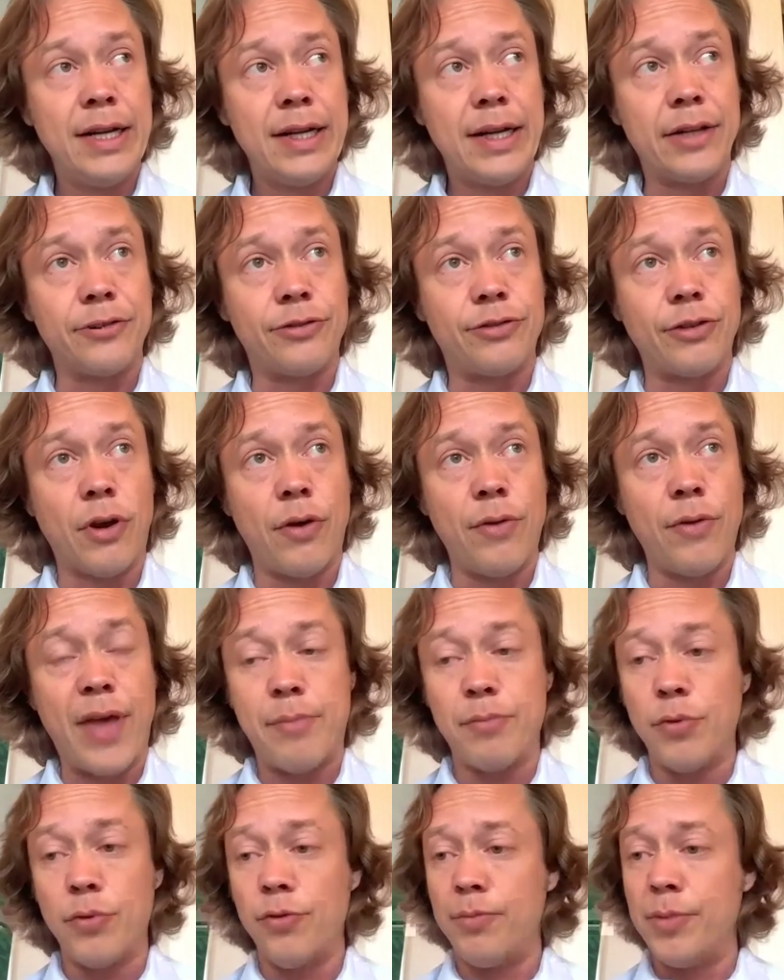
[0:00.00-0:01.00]
And so
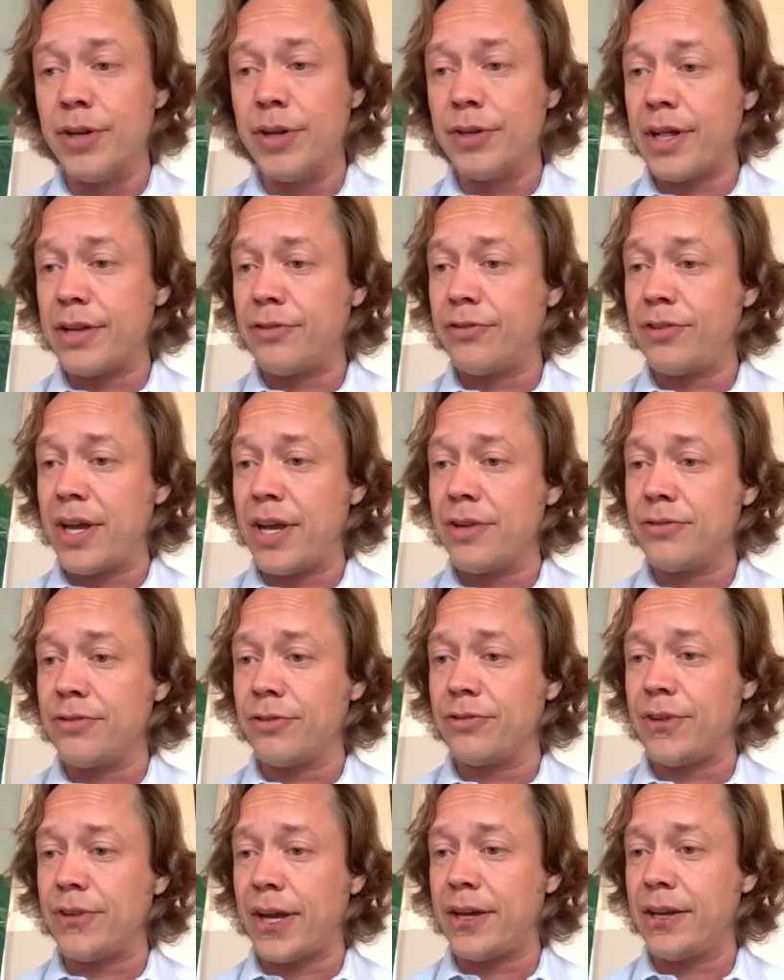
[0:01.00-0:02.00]
that movement, I'd say, is the
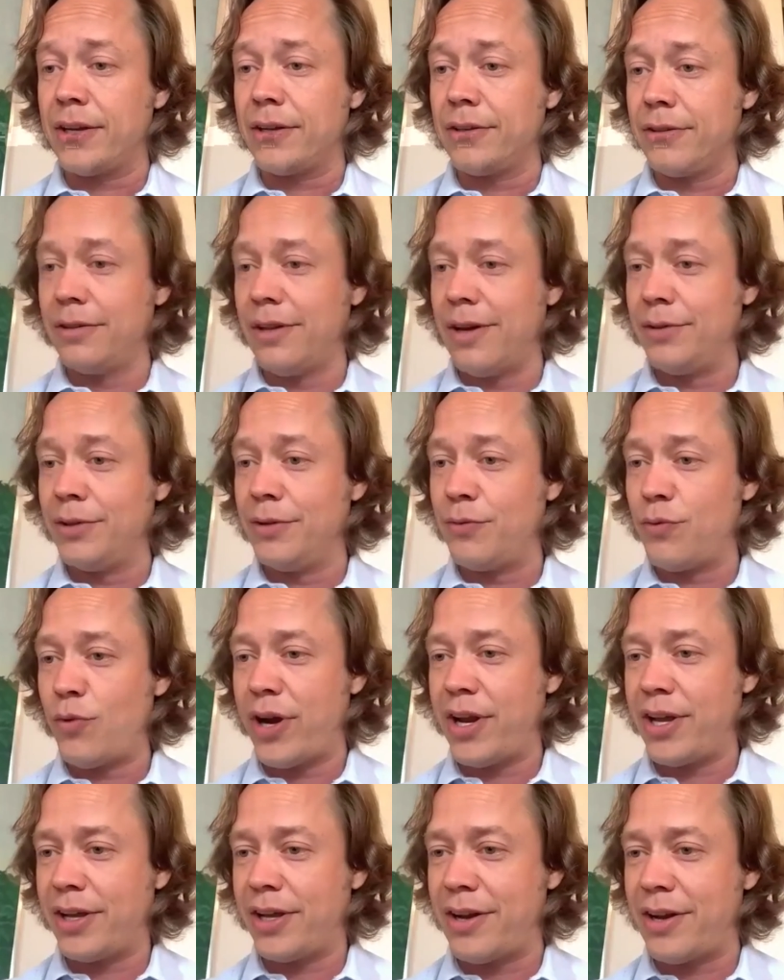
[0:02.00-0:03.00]
second level of winning.